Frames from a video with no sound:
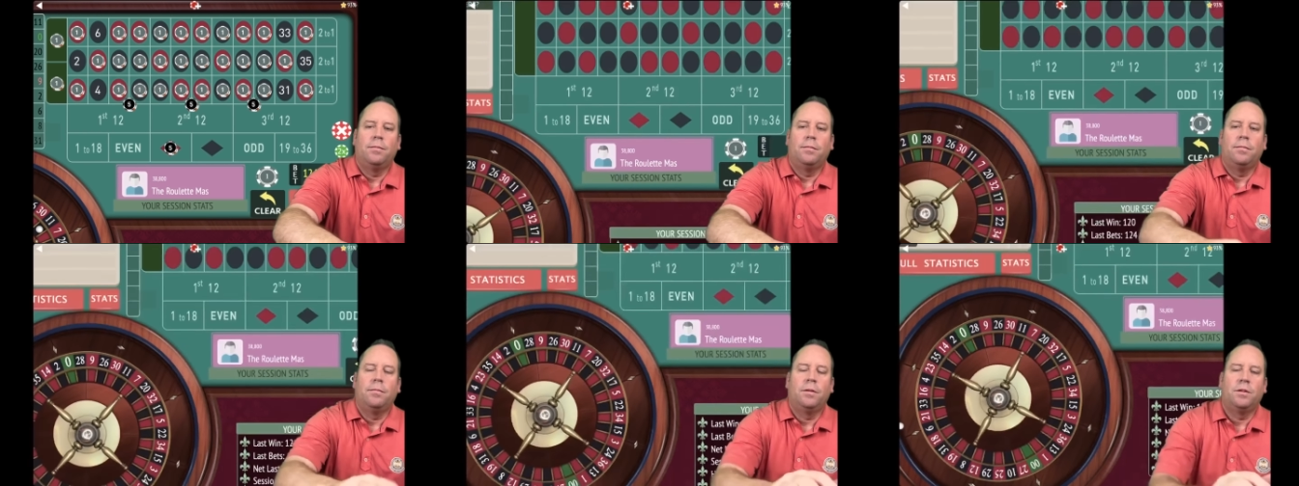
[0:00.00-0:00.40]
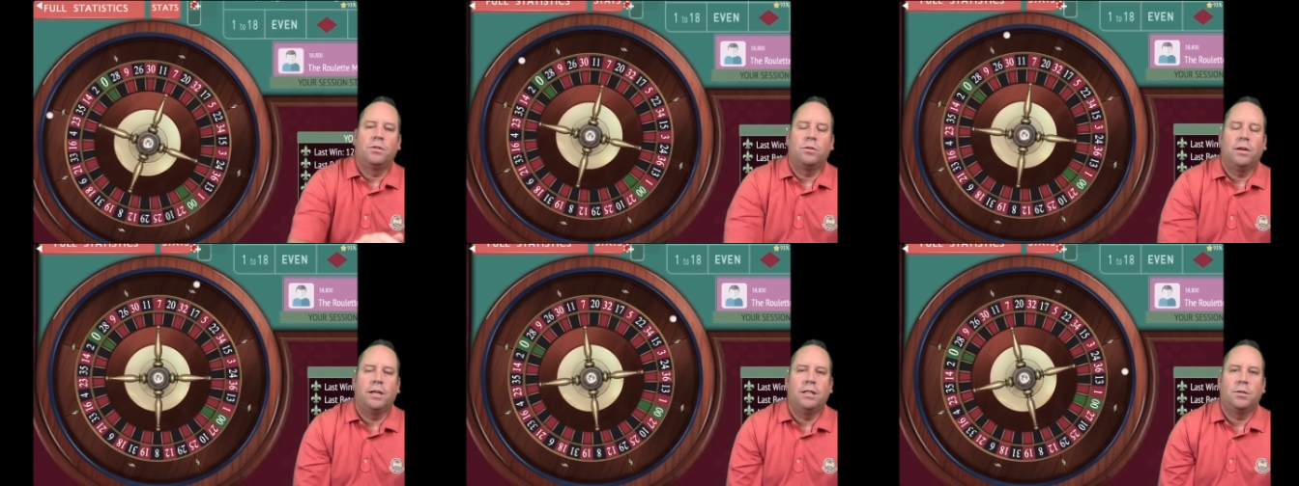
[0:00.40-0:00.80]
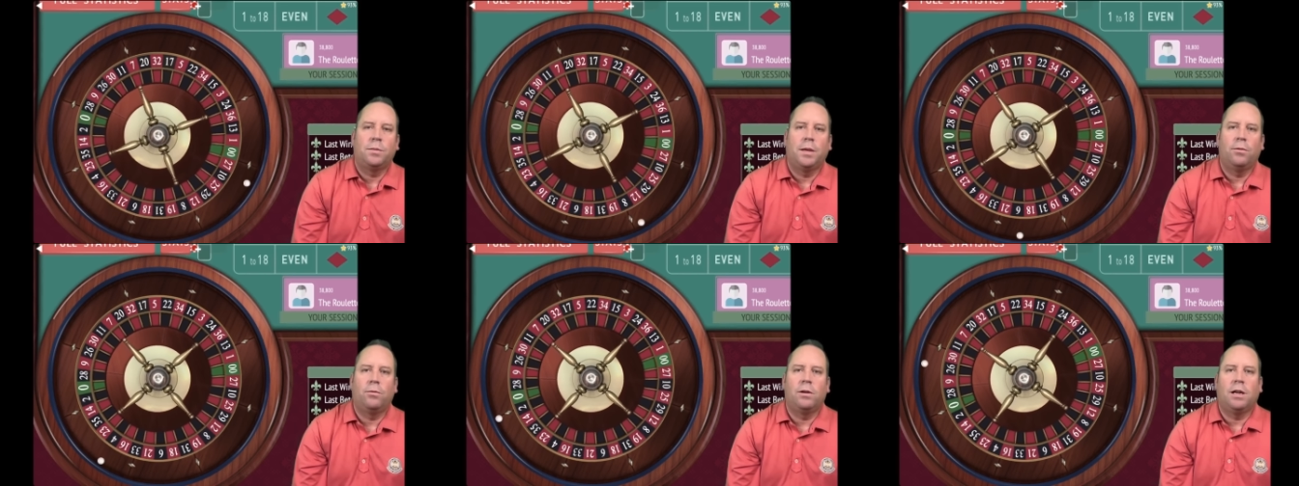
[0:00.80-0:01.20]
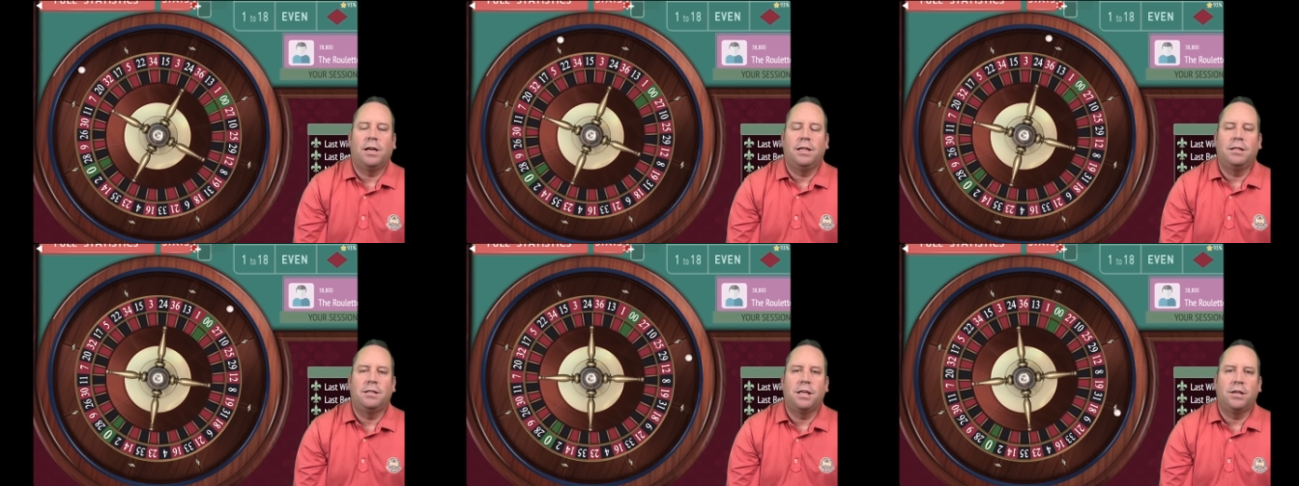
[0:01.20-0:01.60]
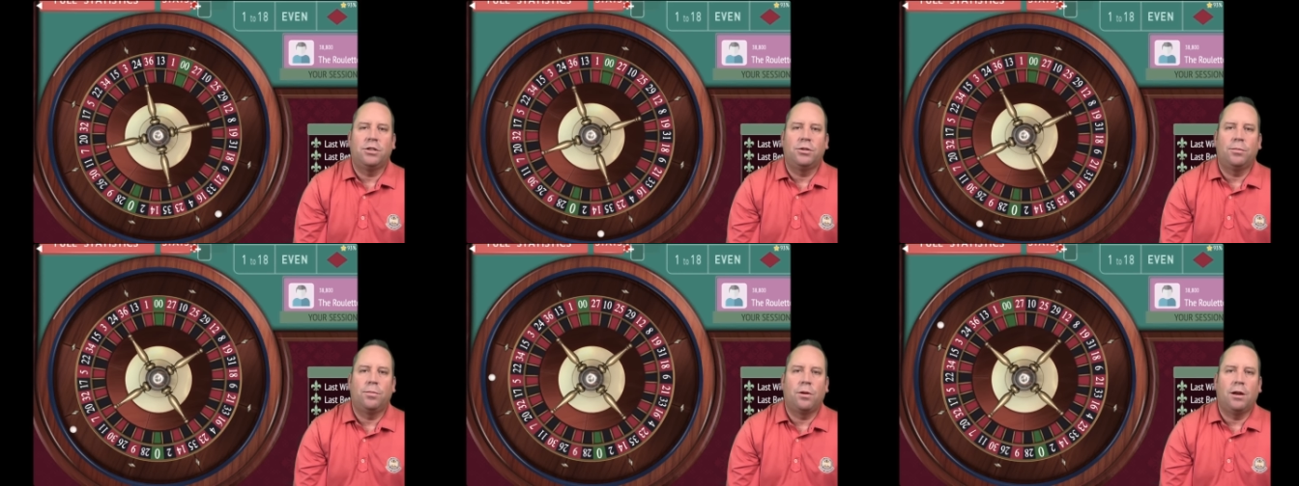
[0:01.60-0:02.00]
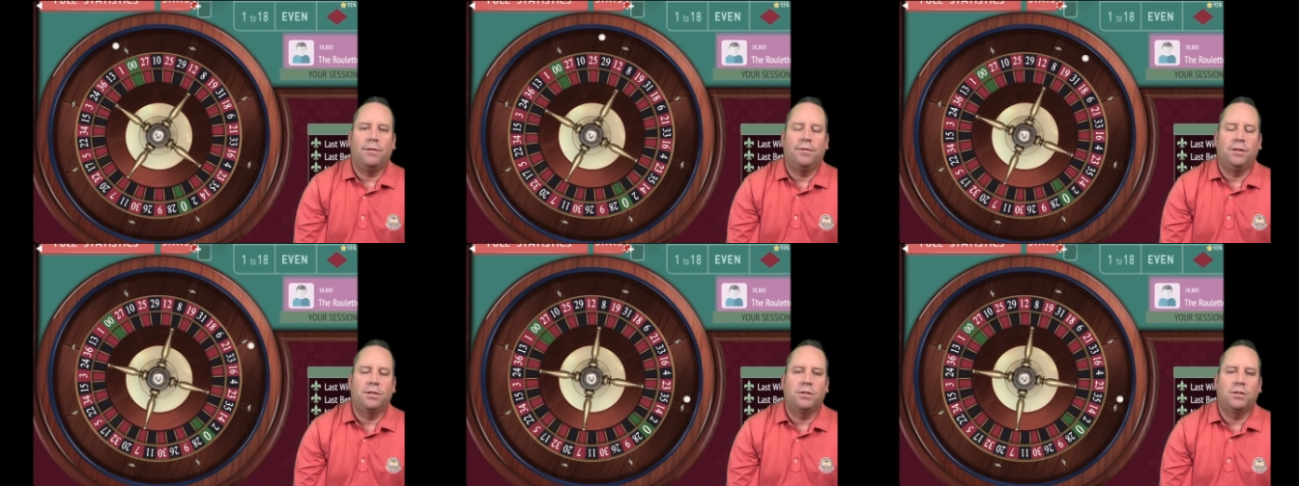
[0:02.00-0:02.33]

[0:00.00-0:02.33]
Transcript: let's go ahead and spin. We're not in session profit.